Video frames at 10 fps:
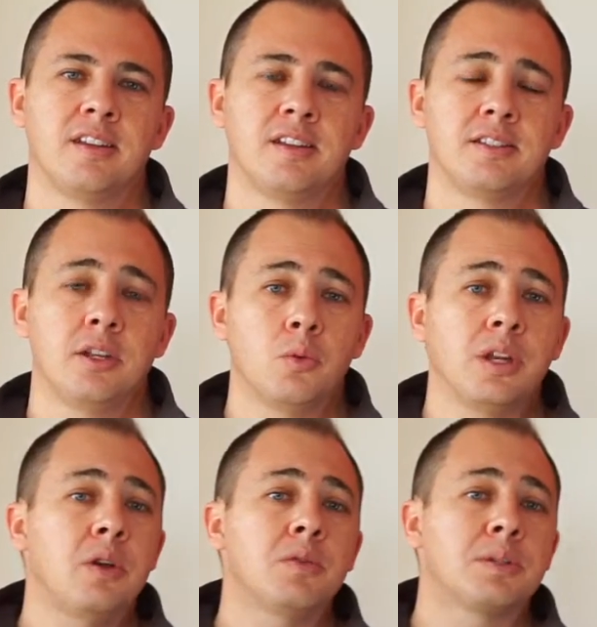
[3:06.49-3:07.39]
See, when
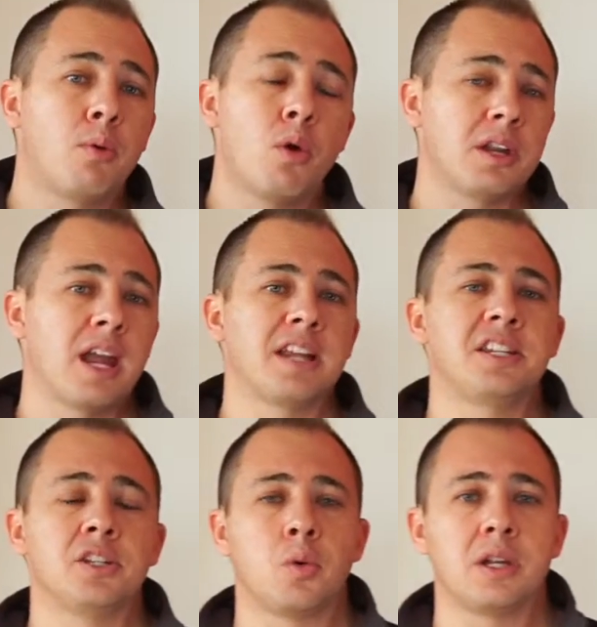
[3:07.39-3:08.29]
he was born in
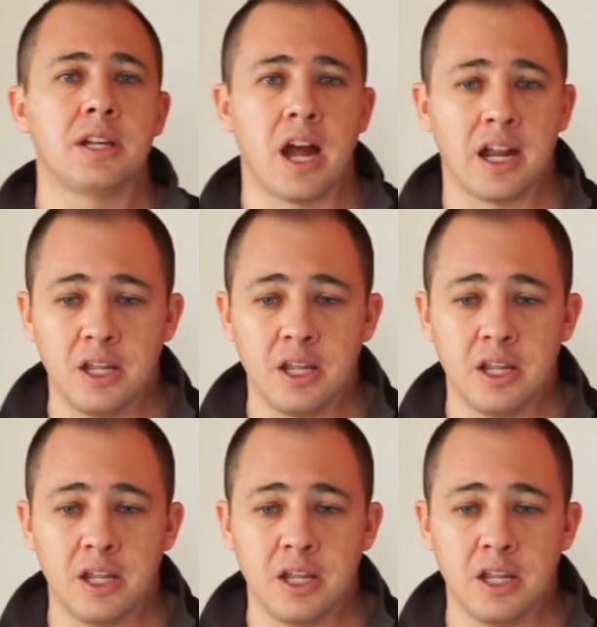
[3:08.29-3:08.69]
1929,